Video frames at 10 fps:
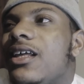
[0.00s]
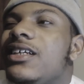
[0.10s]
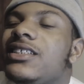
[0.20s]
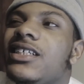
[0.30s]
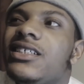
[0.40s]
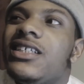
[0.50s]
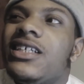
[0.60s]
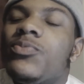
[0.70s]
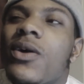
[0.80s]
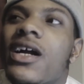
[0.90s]
don't know.
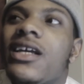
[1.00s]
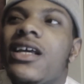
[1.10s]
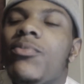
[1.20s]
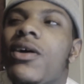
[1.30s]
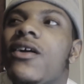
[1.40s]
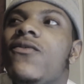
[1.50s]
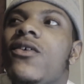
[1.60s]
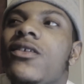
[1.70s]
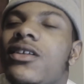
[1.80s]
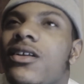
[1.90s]
That's probably
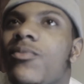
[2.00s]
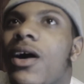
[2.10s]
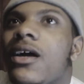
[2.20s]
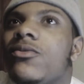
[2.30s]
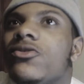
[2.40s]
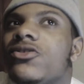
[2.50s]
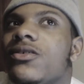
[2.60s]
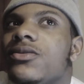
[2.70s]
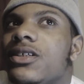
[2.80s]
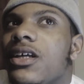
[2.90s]
fall under the Bible
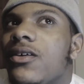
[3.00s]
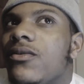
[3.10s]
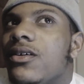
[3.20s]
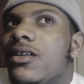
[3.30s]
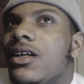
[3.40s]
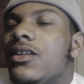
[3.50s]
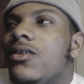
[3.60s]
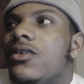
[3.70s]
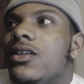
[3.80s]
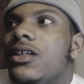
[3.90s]
scripture. Like, when let
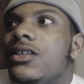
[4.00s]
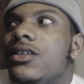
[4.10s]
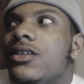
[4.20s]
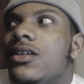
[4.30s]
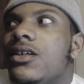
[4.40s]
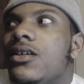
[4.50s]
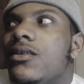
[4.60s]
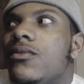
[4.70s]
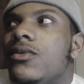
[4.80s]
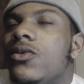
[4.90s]
the
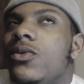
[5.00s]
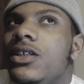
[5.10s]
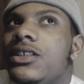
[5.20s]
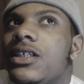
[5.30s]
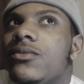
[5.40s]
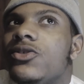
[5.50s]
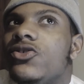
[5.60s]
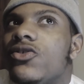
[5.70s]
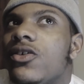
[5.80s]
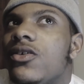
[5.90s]
weak say I'm
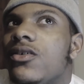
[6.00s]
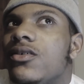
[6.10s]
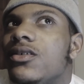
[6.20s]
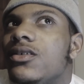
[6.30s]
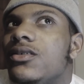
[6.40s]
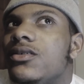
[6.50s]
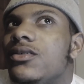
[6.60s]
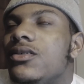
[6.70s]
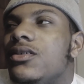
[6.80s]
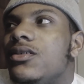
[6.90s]
strong.
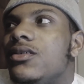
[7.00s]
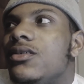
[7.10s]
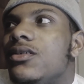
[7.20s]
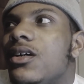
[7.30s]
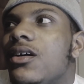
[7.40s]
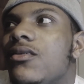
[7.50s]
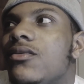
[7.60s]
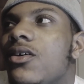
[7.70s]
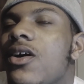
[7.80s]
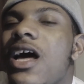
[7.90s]
And I
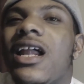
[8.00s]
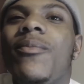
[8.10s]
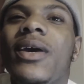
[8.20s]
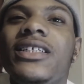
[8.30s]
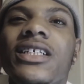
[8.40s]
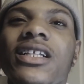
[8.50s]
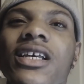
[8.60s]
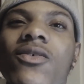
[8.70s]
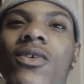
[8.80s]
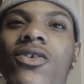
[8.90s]
don't know. Like,
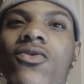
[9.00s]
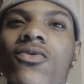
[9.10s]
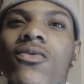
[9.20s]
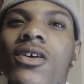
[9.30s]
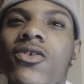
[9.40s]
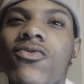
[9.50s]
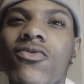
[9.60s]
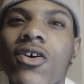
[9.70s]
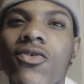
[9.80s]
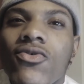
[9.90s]
basically, when you
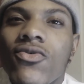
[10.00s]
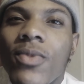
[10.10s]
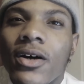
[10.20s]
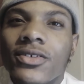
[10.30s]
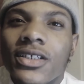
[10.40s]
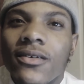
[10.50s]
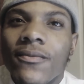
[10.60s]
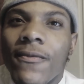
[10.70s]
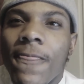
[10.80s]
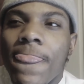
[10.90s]
know you about
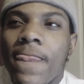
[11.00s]
something.